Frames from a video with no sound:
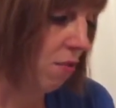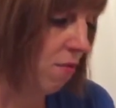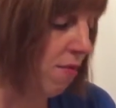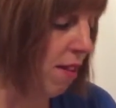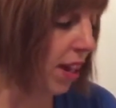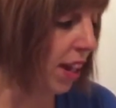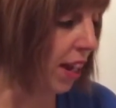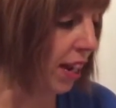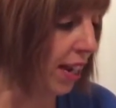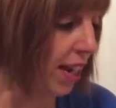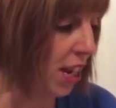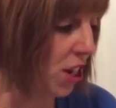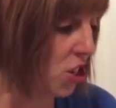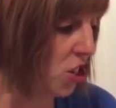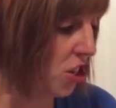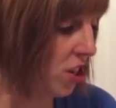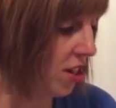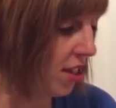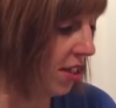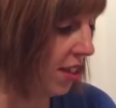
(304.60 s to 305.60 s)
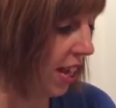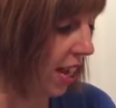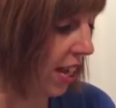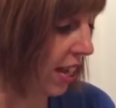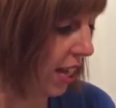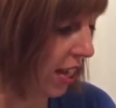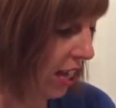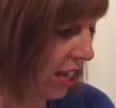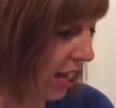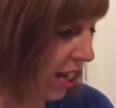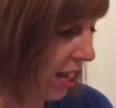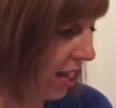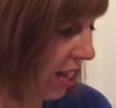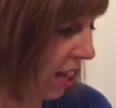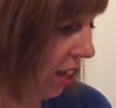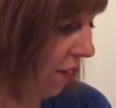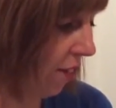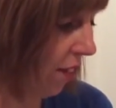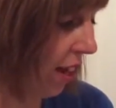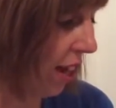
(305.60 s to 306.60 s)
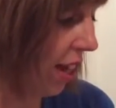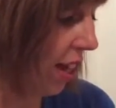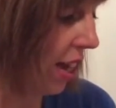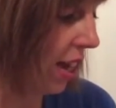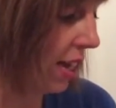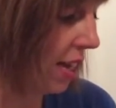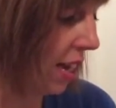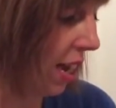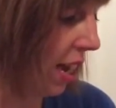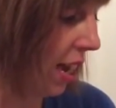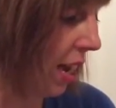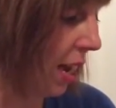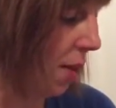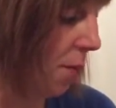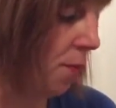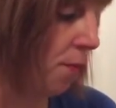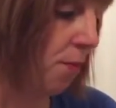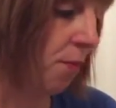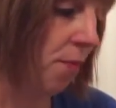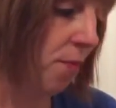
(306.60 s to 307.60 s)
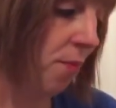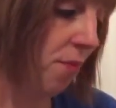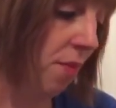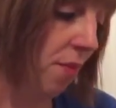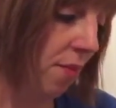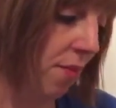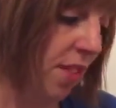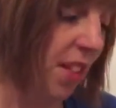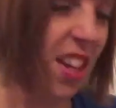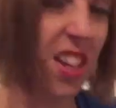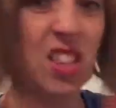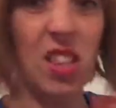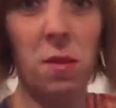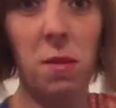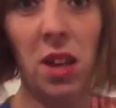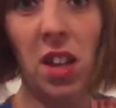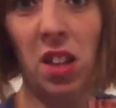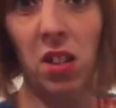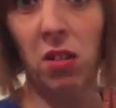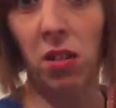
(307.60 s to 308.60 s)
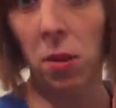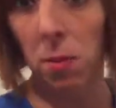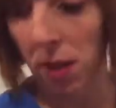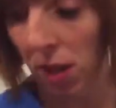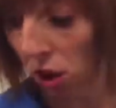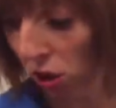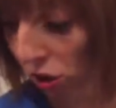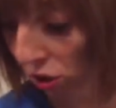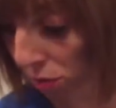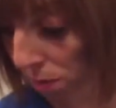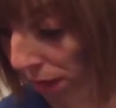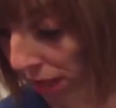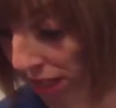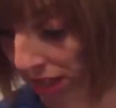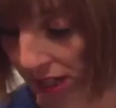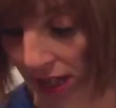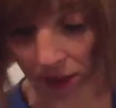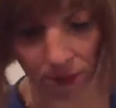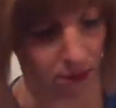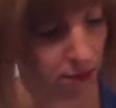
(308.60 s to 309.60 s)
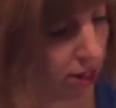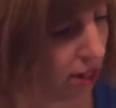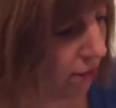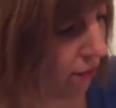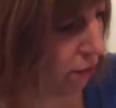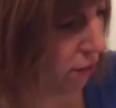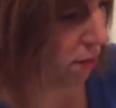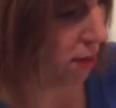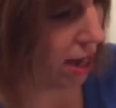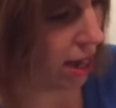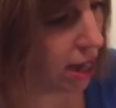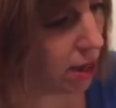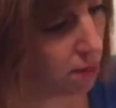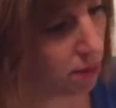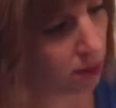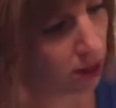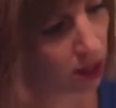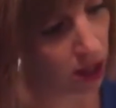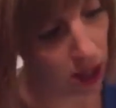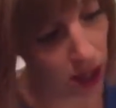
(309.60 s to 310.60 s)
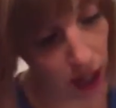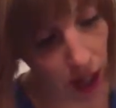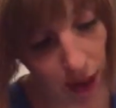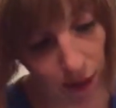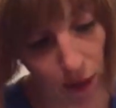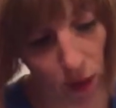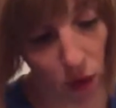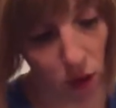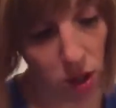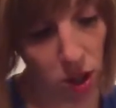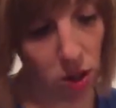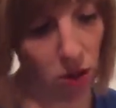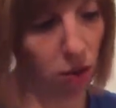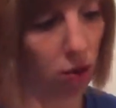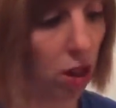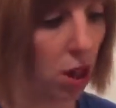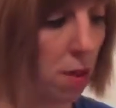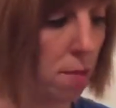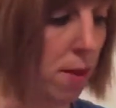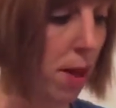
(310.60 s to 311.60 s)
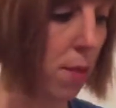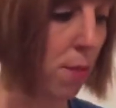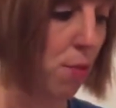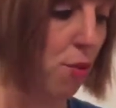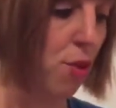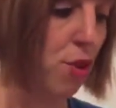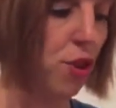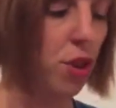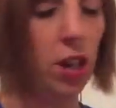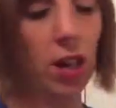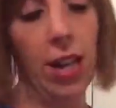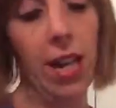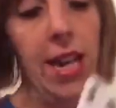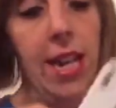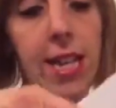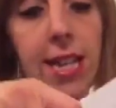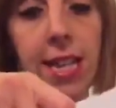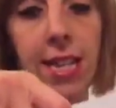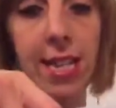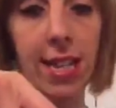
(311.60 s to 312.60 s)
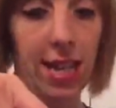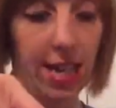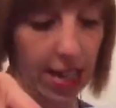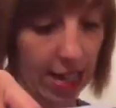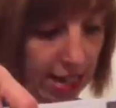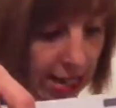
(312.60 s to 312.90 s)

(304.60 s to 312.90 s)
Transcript: recognitions and things that Scentsy you've had. That's something that's going to be a good bedtime read for me. Also got my product list, and